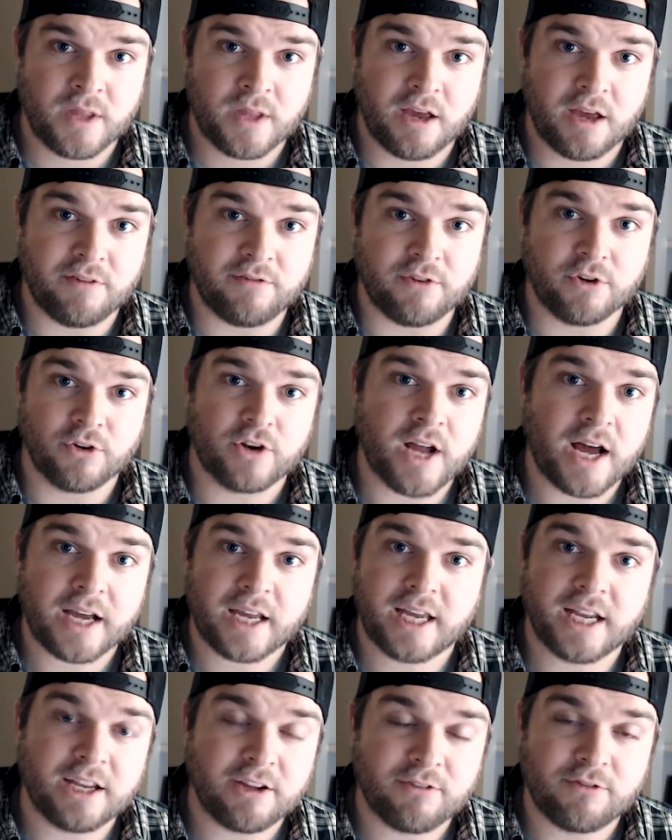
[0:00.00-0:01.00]
if you're not
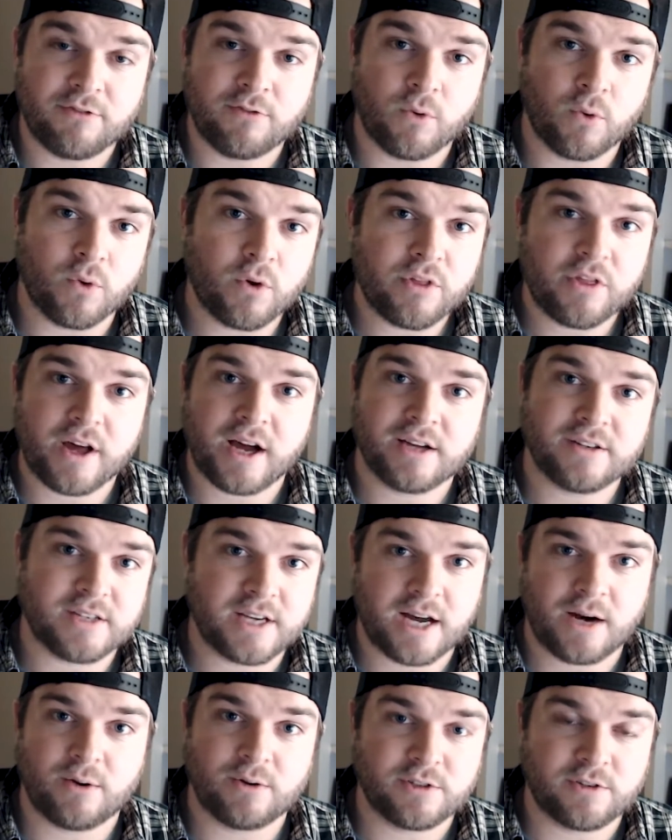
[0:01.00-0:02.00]
getting 4,000
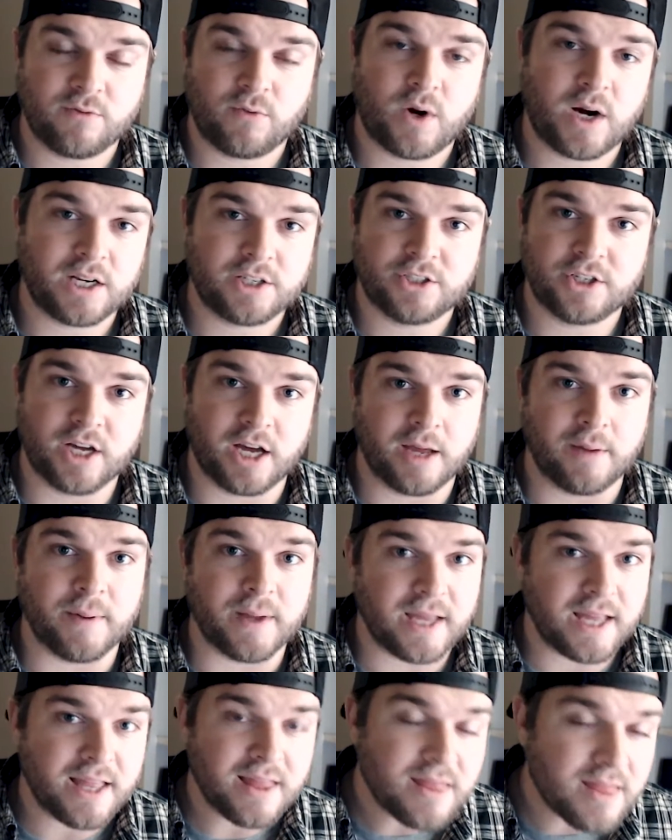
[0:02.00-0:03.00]
hours of watch time
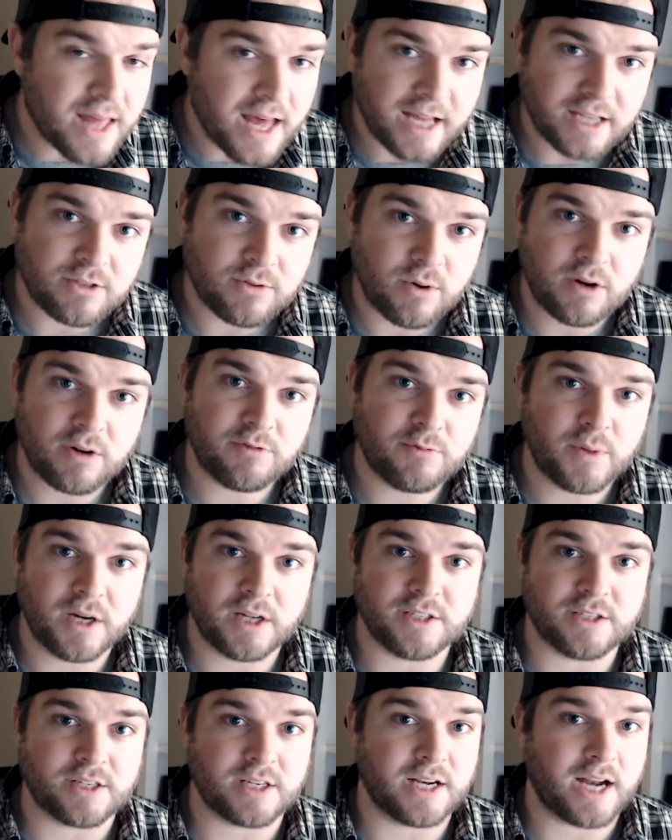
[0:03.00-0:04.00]
in that 12
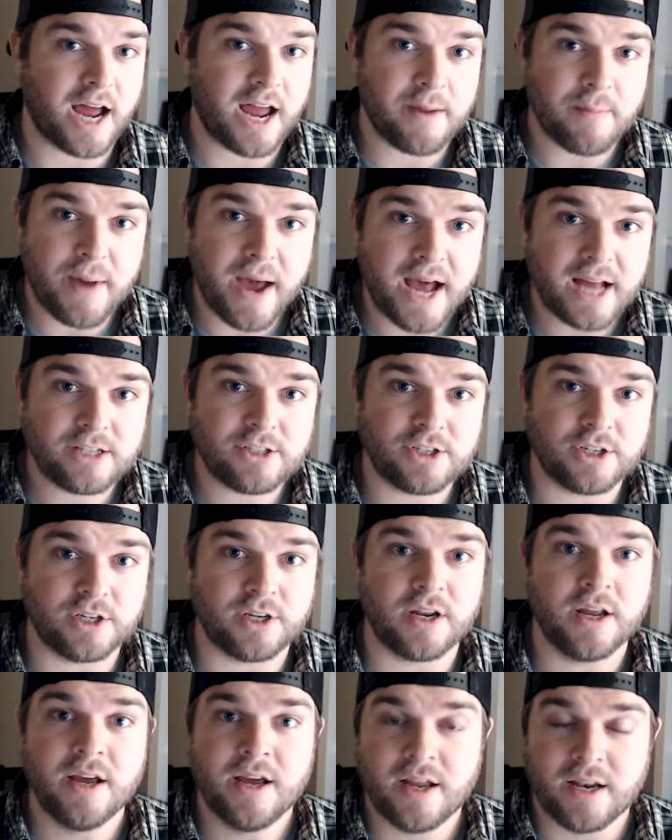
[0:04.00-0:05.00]
months, and I
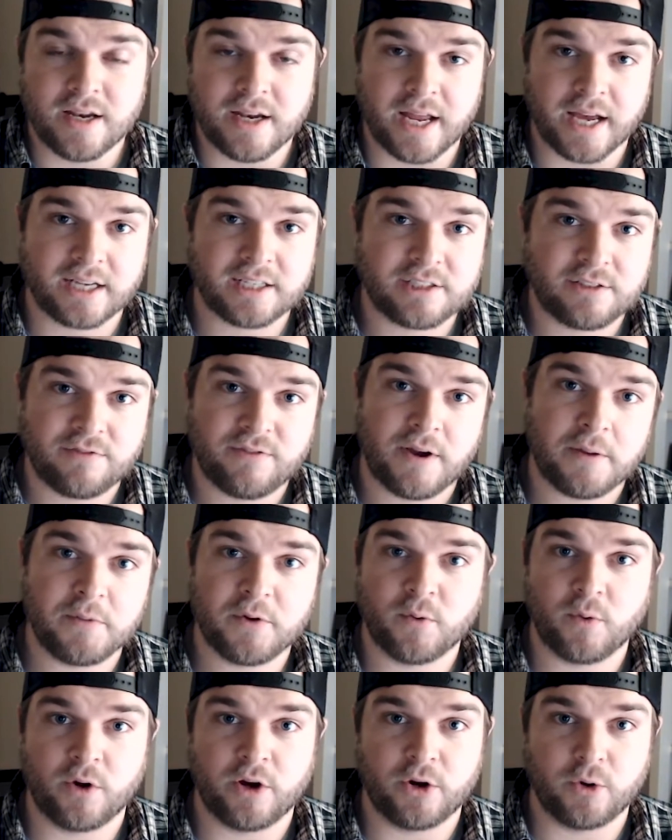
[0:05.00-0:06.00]
imagine next
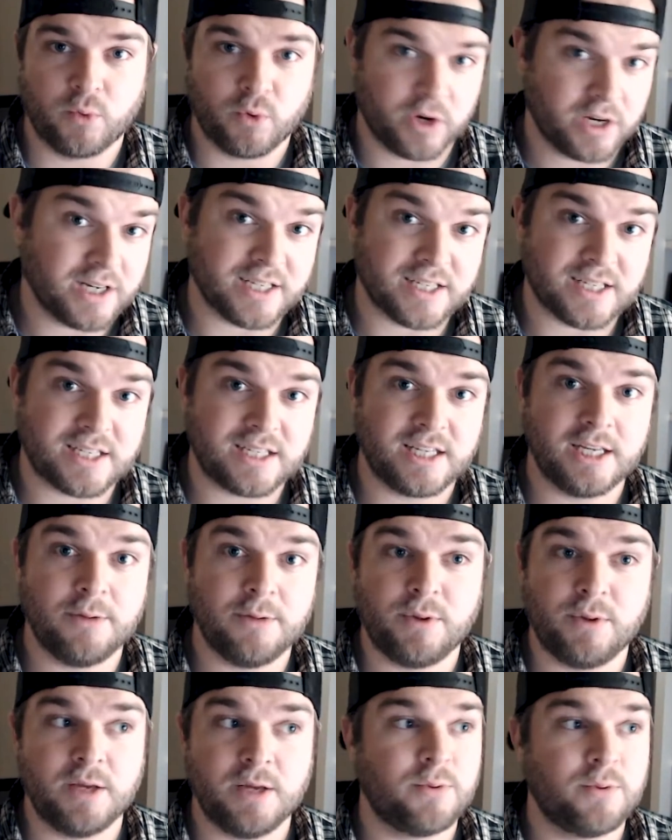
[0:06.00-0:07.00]
February we're going to see
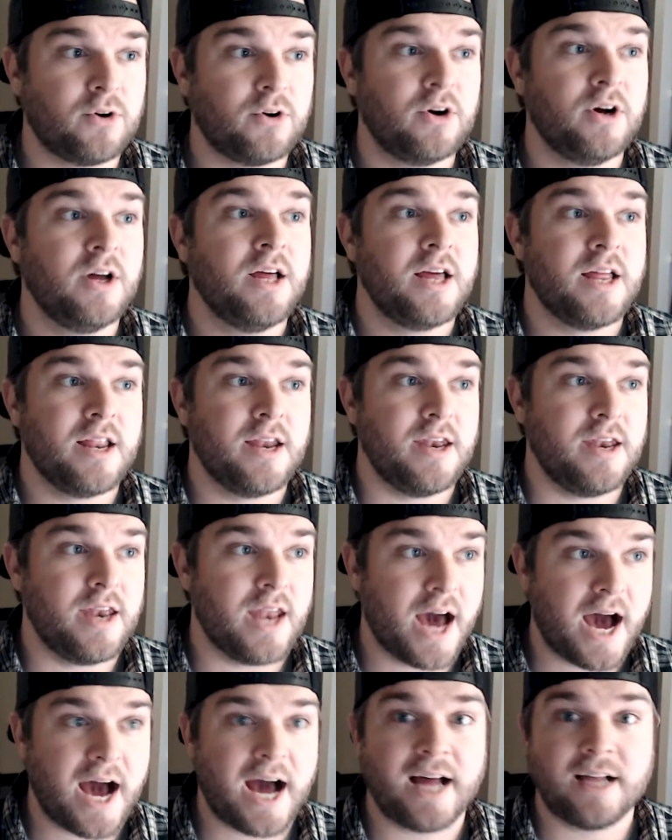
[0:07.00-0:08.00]
people
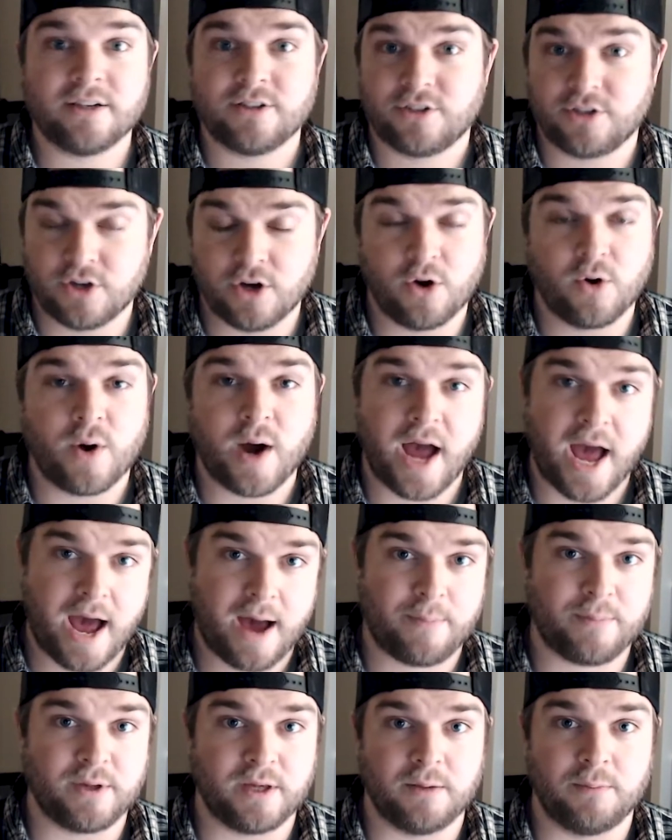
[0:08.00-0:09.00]
not so
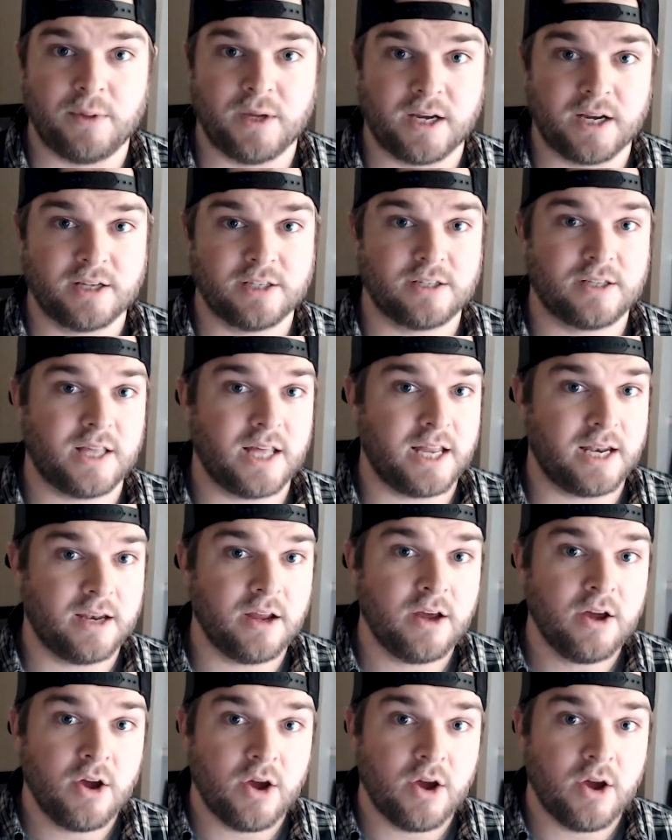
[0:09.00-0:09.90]
happy, because then